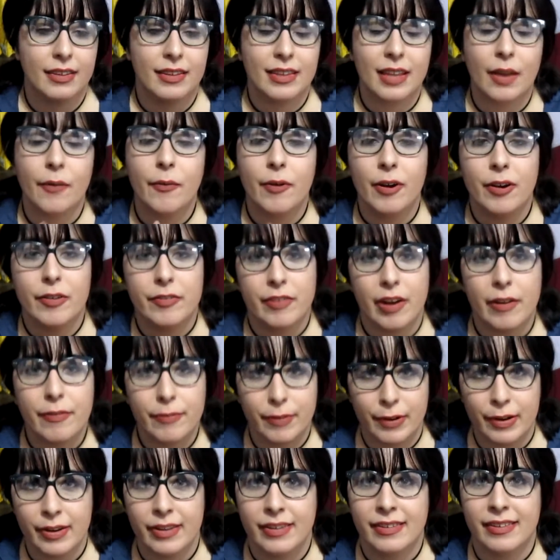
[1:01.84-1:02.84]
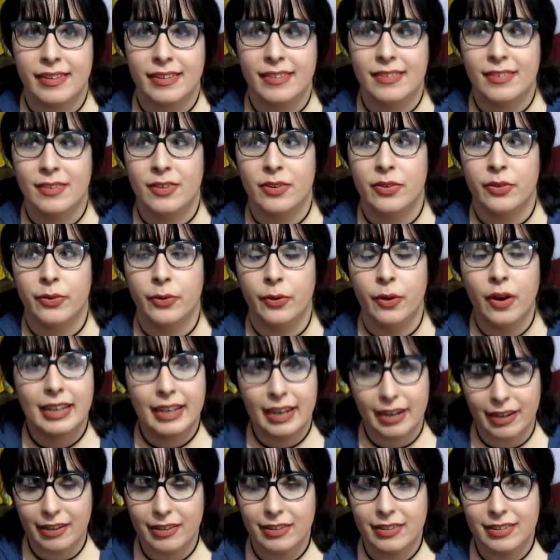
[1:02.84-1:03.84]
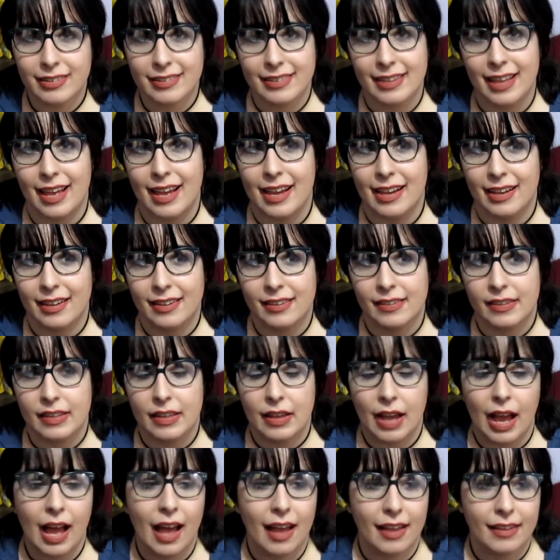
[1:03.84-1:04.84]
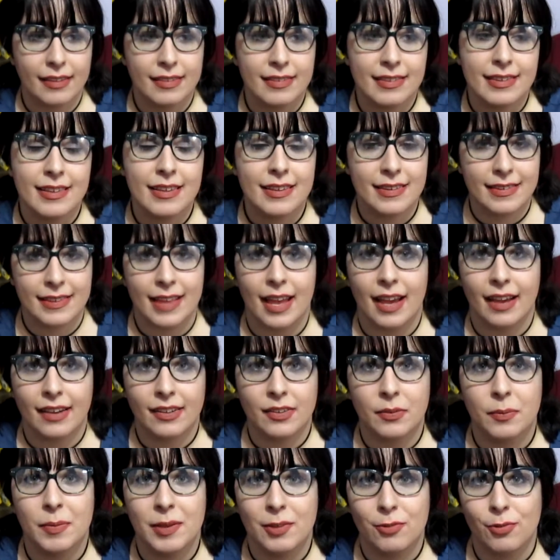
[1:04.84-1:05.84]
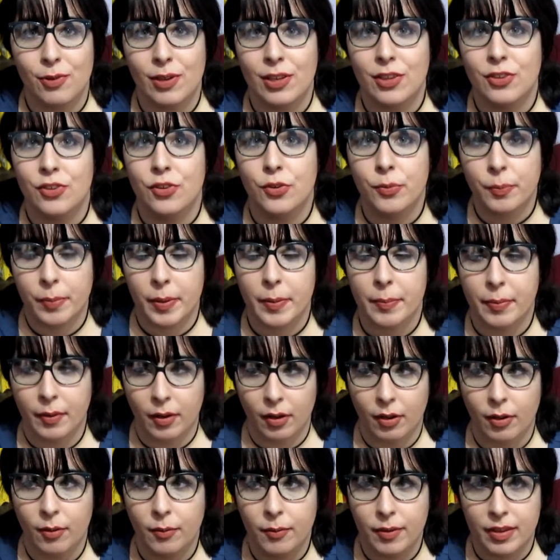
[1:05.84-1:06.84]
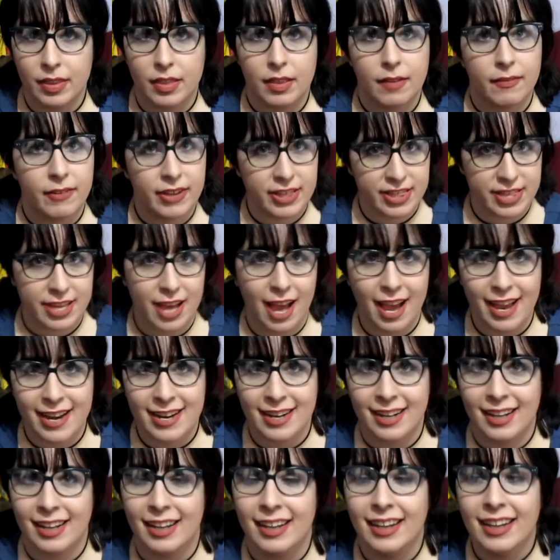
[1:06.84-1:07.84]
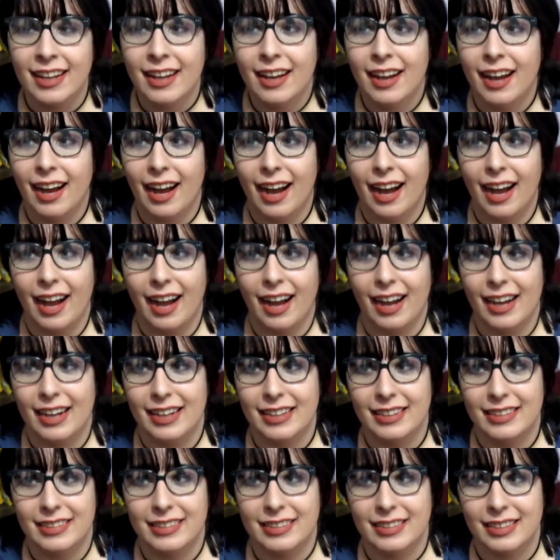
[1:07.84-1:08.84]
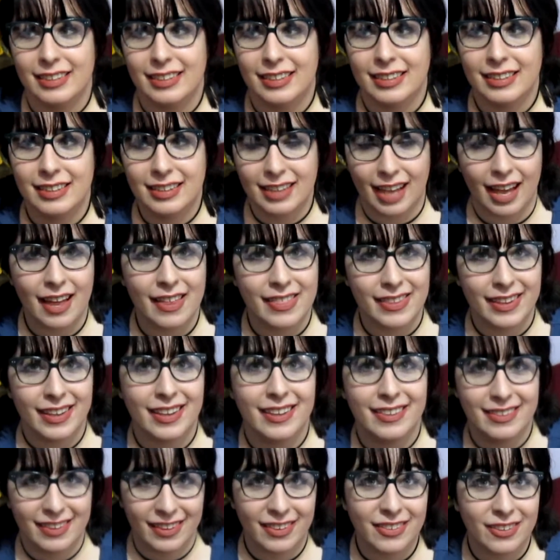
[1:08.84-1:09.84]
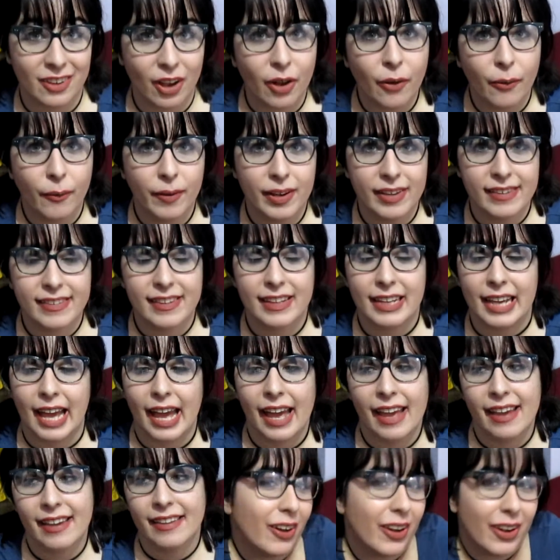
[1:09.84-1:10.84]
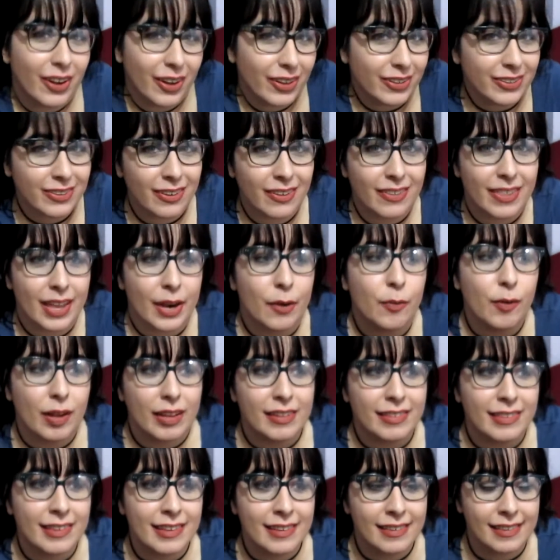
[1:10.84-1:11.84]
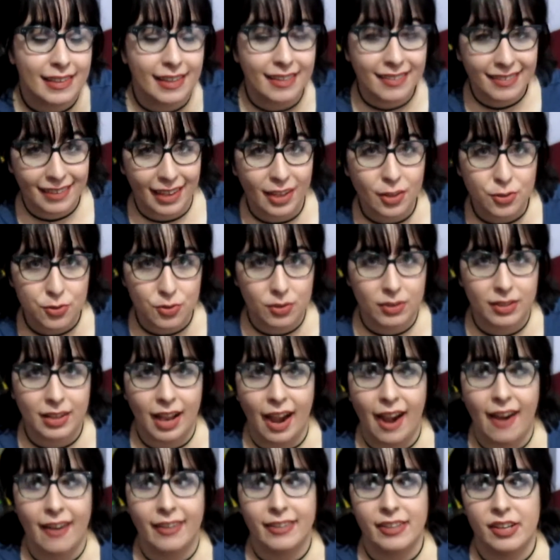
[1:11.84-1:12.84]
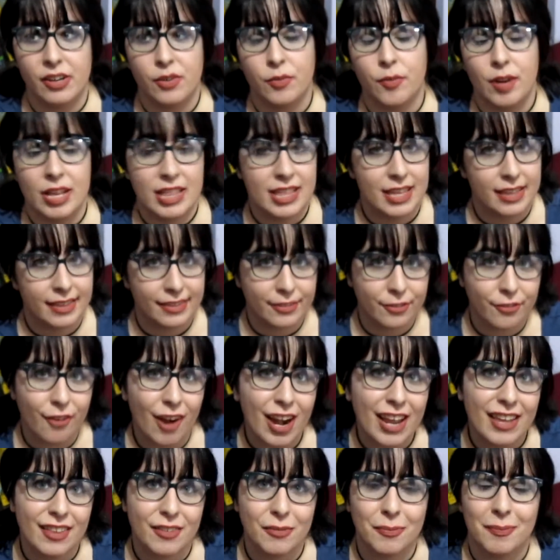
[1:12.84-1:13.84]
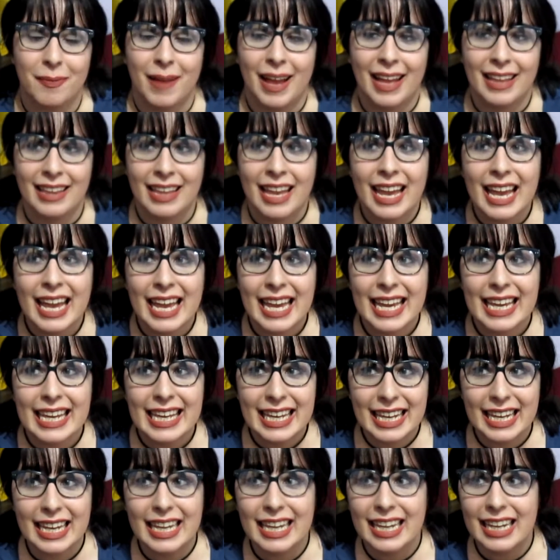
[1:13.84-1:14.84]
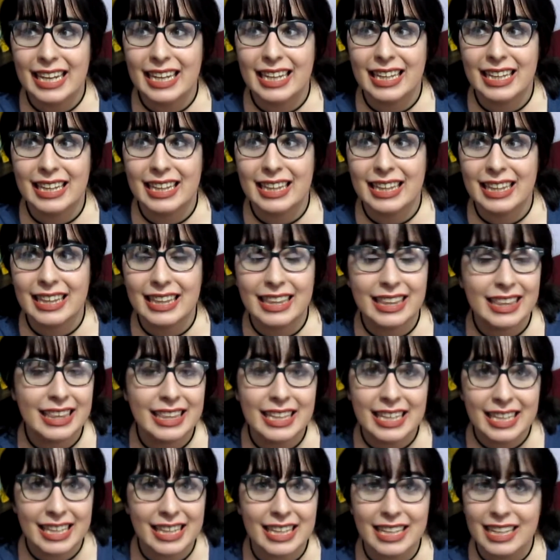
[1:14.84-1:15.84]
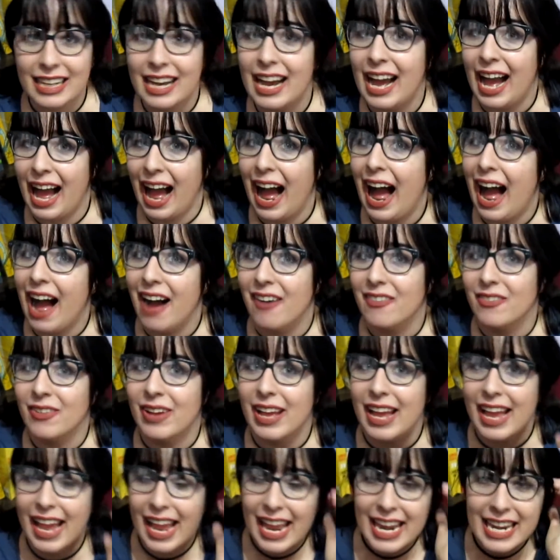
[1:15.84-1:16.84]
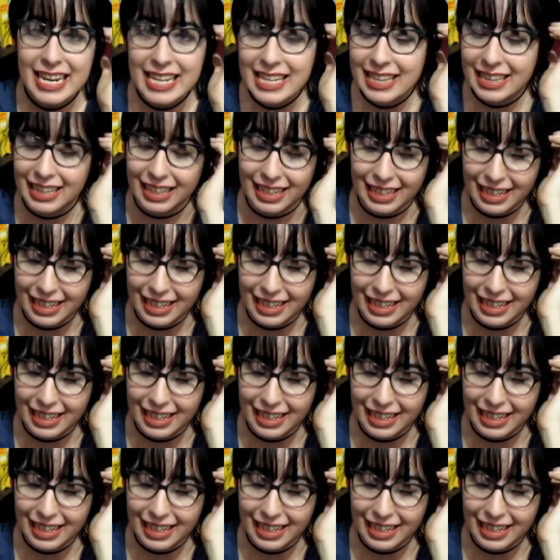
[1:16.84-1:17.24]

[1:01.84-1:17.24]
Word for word: There were references to girl sex as sex between two people with the vagina, and that isn't always the case. Also, there was this asexual character, which is great, but he didn't have anything.